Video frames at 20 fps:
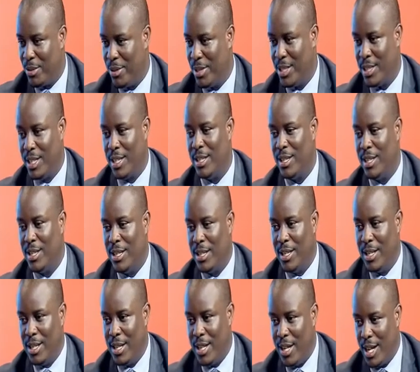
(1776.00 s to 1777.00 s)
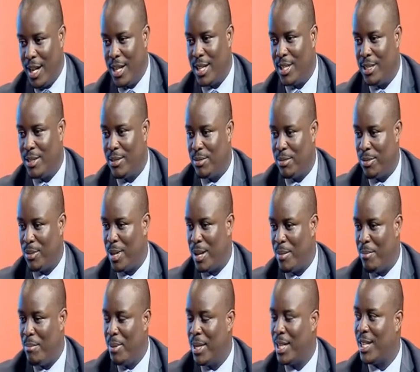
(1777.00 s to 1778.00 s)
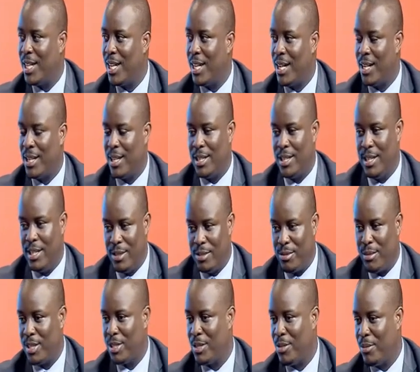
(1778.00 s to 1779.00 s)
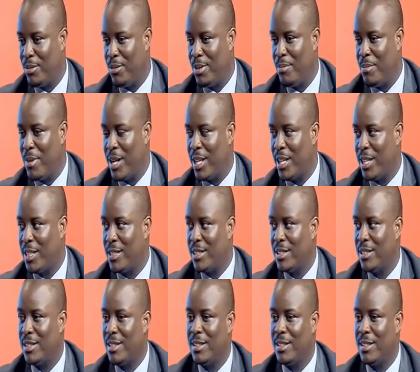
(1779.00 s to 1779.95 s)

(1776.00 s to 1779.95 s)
Authority and for the better interest of the market.